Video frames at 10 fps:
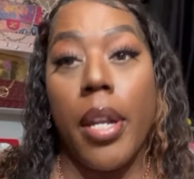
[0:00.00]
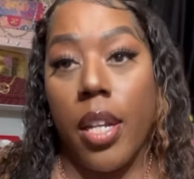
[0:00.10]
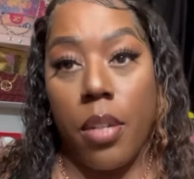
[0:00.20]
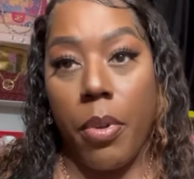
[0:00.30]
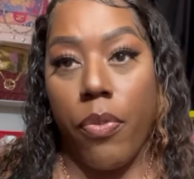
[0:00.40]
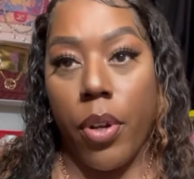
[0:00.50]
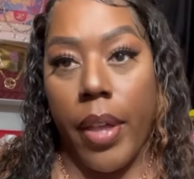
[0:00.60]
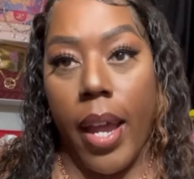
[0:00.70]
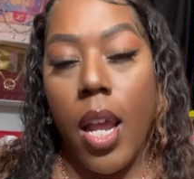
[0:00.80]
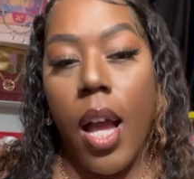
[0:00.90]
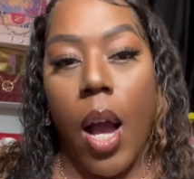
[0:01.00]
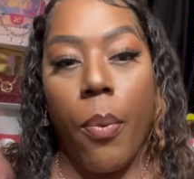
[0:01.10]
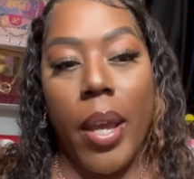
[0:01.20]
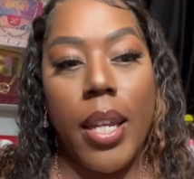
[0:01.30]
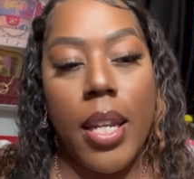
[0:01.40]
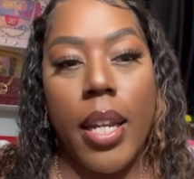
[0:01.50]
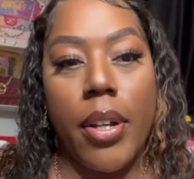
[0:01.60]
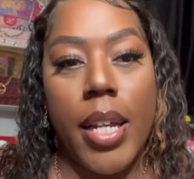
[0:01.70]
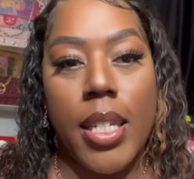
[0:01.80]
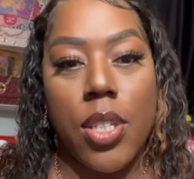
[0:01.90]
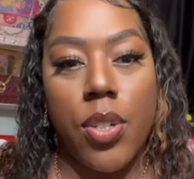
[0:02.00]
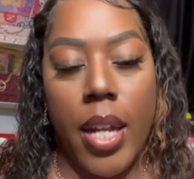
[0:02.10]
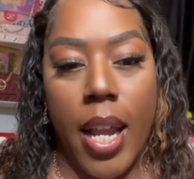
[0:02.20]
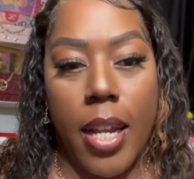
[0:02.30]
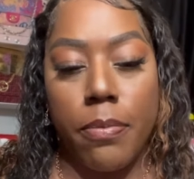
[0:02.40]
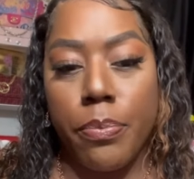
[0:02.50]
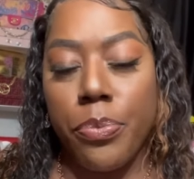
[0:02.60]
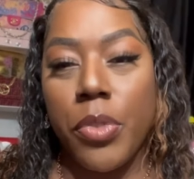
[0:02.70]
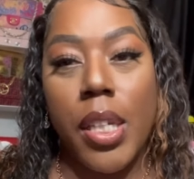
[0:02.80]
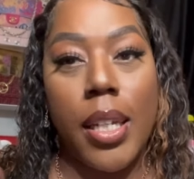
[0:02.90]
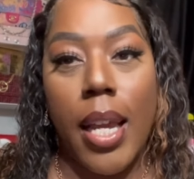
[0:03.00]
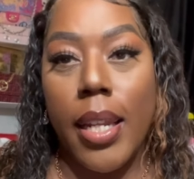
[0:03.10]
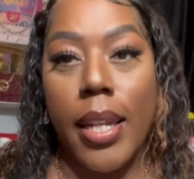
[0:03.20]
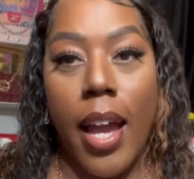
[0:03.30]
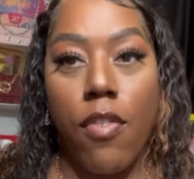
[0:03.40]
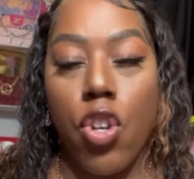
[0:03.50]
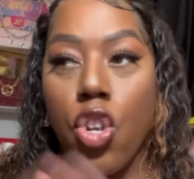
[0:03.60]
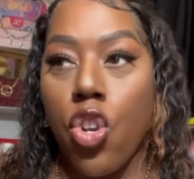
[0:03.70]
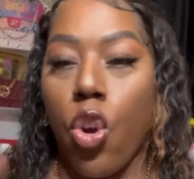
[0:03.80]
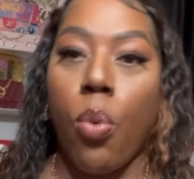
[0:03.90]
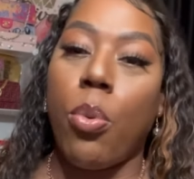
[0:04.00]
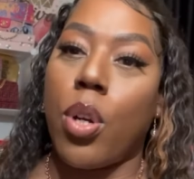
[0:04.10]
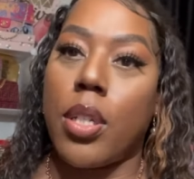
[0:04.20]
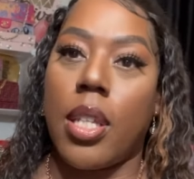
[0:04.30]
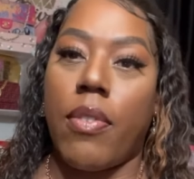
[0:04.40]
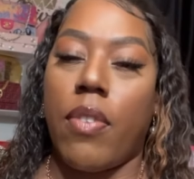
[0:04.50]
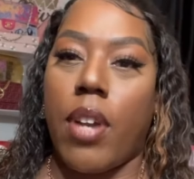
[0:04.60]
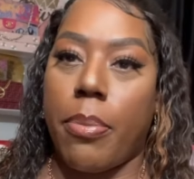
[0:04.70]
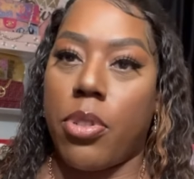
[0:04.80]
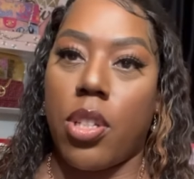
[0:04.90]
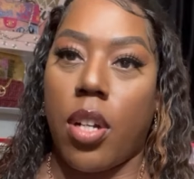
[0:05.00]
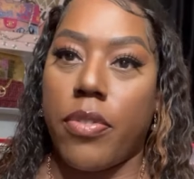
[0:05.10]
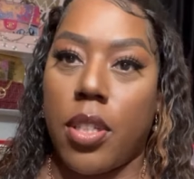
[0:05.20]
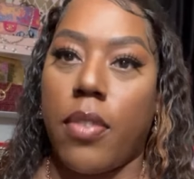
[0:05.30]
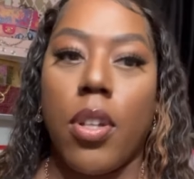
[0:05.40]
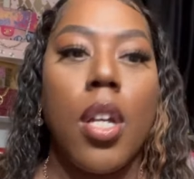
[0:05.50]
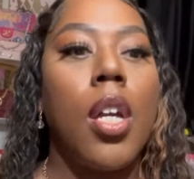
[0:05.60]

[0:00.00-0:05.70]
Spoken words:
it ended before that. I went in there yesterday and they didn't have no more 75% off stuff,